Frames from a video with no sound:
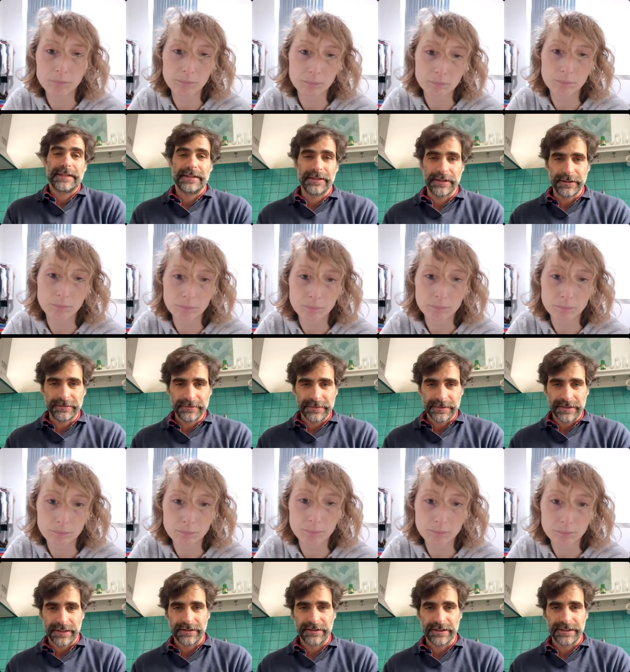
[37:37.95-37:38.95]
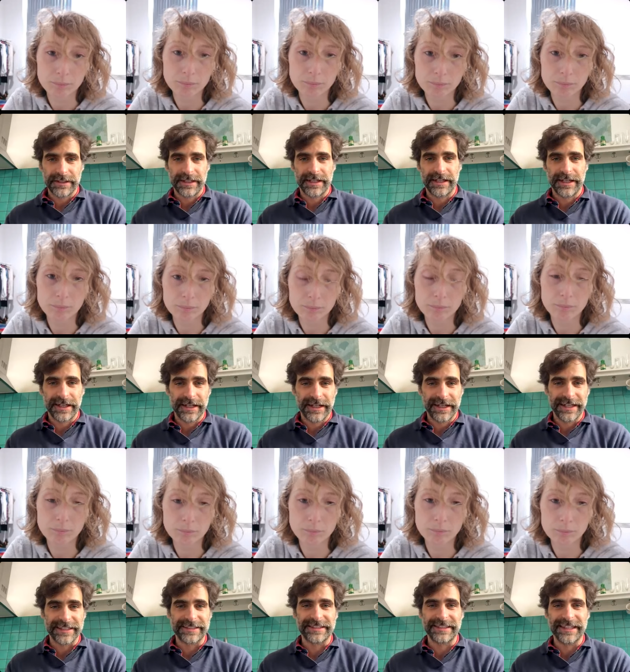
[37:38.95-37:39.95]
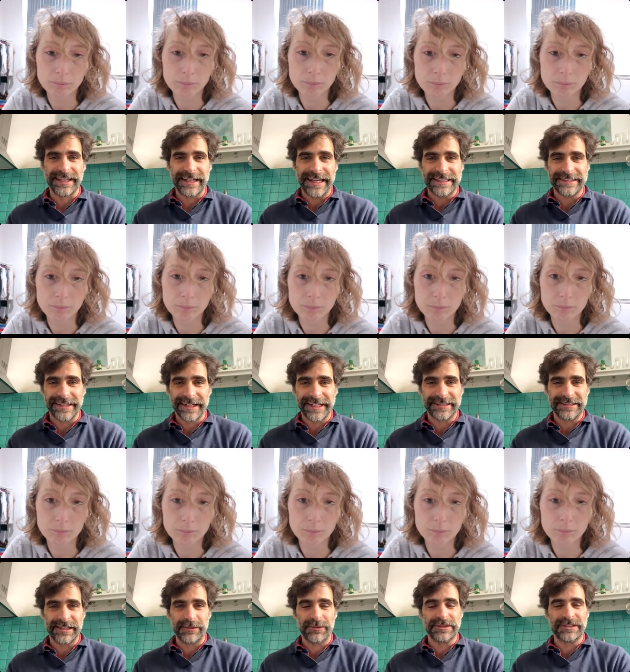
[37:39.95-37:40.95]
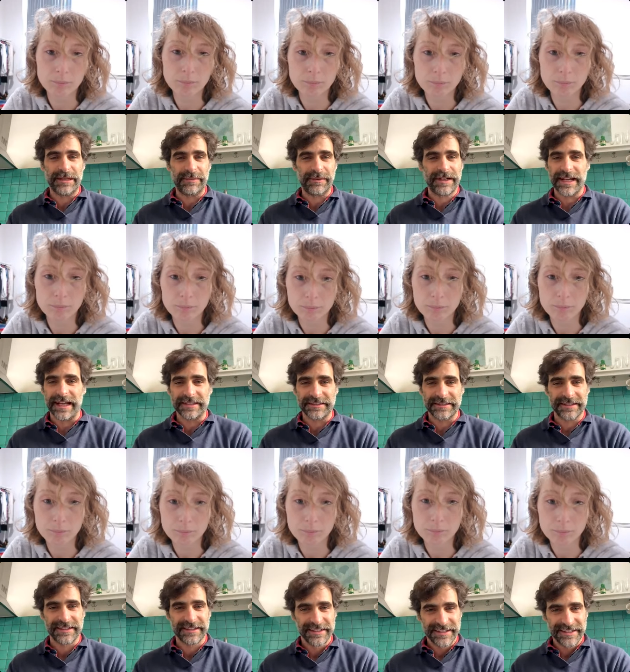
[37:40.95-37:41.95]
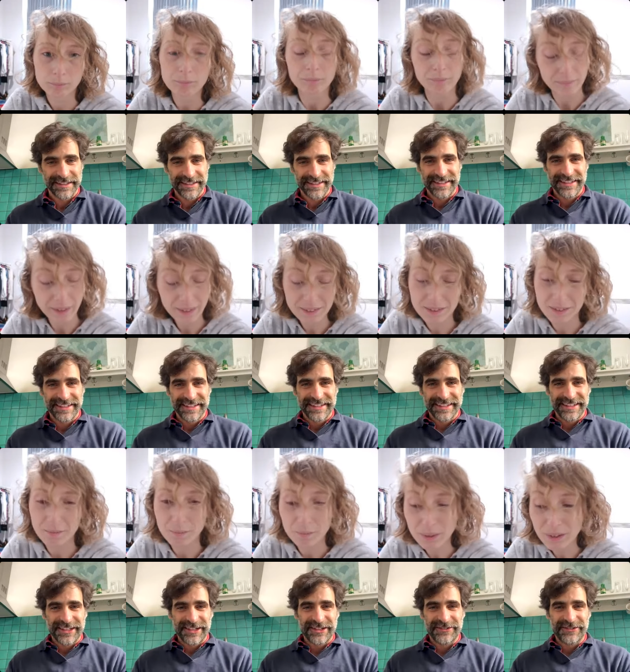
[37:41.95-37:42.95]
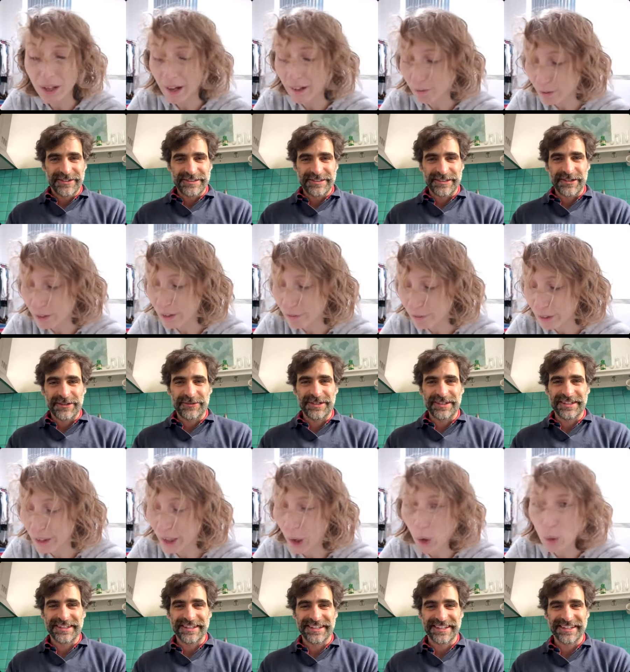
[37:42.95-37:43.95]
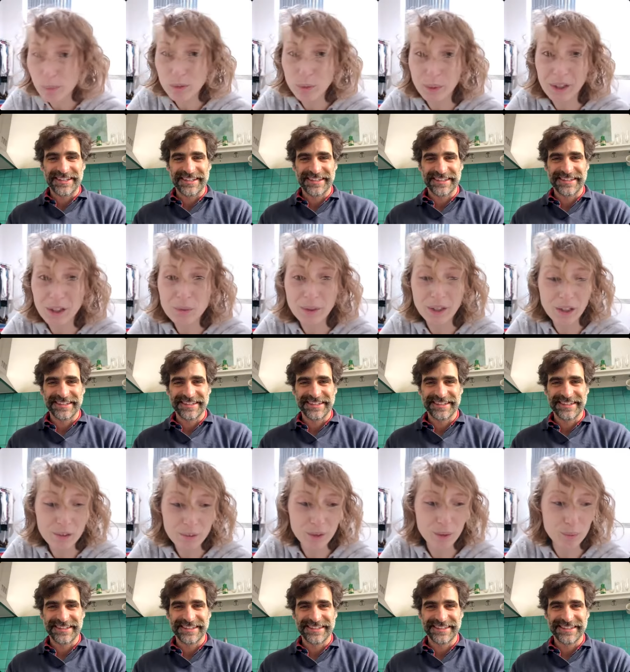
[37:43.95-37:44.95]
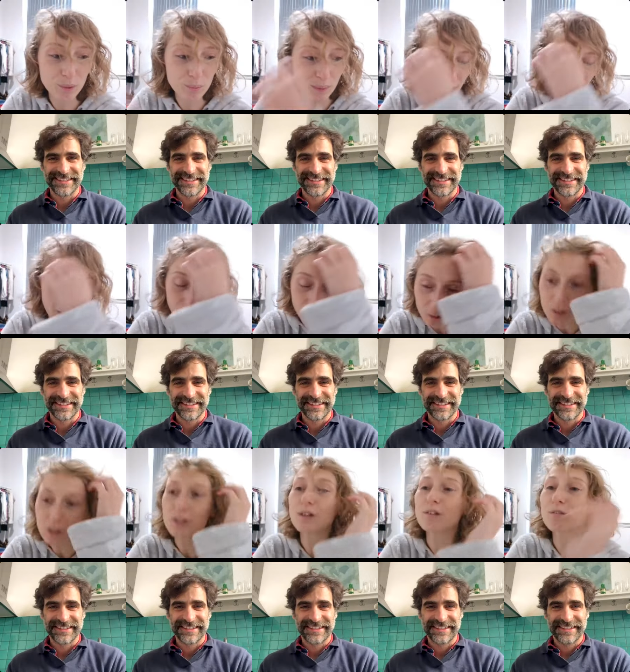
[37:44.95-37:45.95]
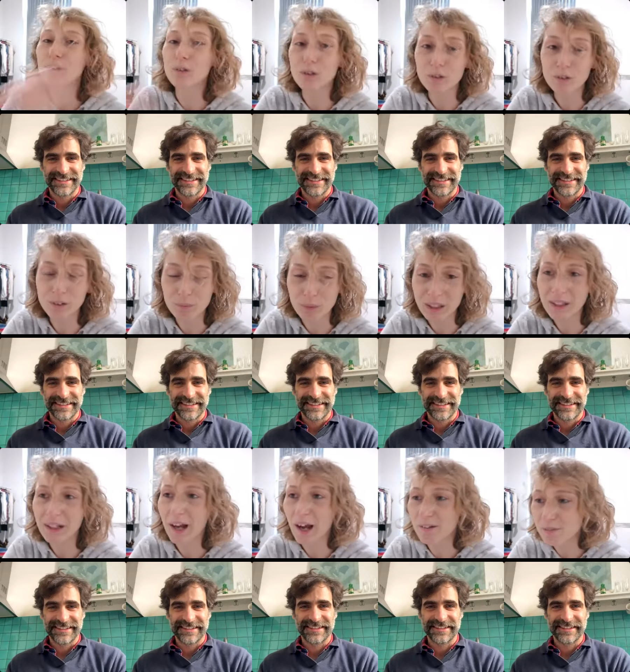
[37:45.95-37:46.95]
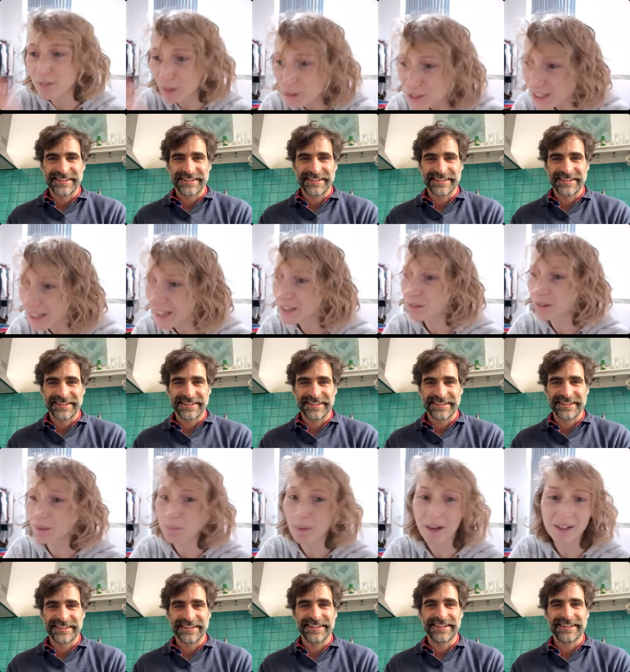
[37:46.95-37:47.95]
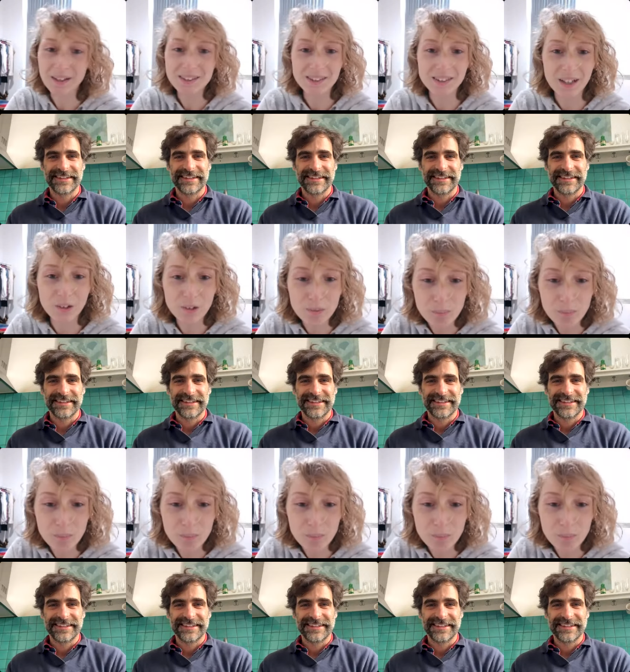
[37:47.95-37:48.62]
Speaker 1: know, it was let's see what's happening next. Yes,
Speaker 2: but I really, really hope 2023 would be a good year for you, and we can have those electric bikes and a lot